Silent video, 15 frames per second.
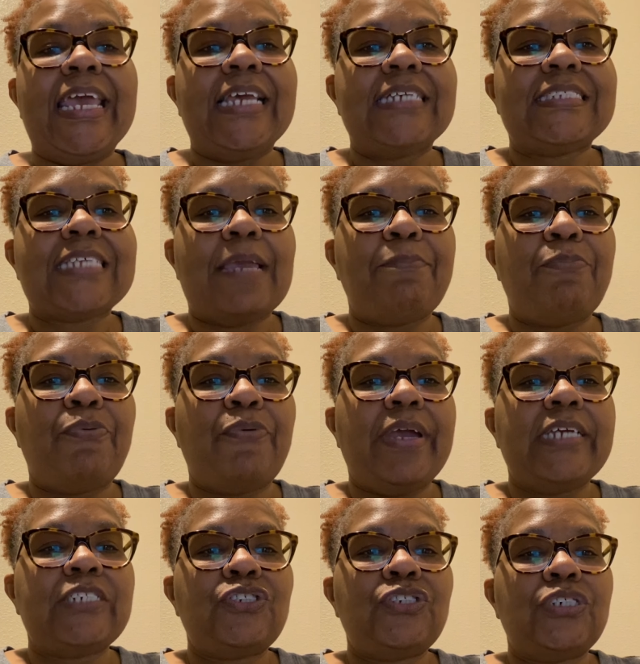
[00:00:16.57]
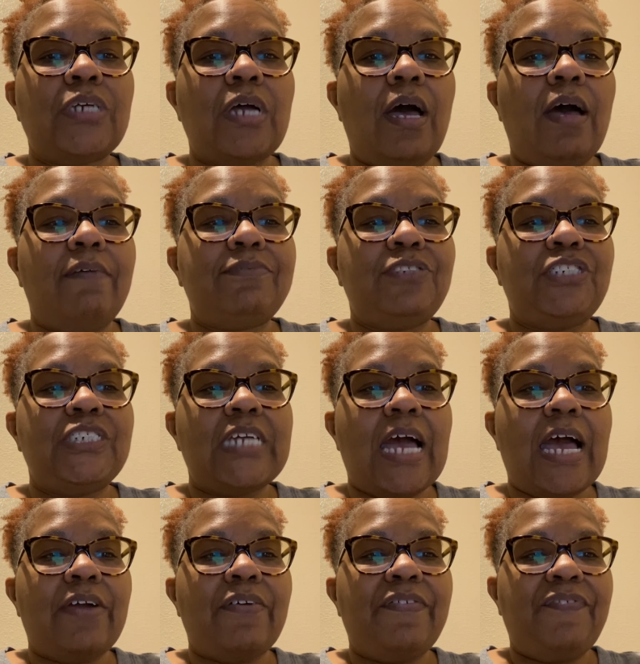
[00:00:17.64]
is a branch of
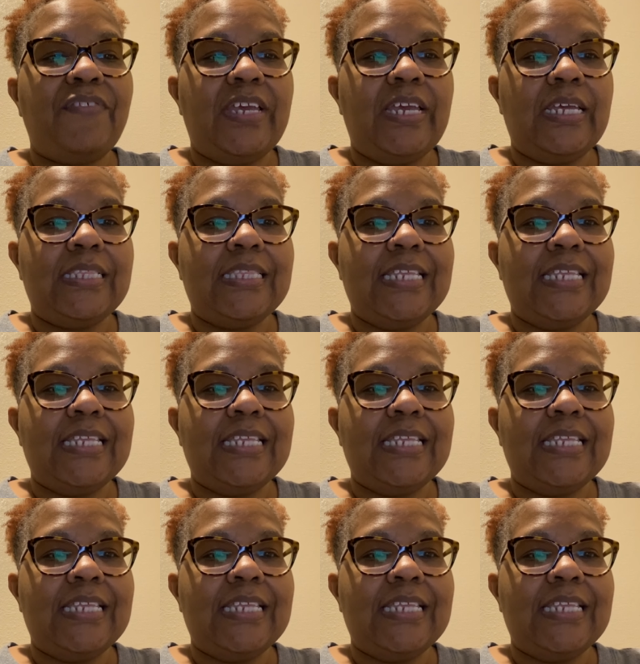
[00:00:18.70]
geography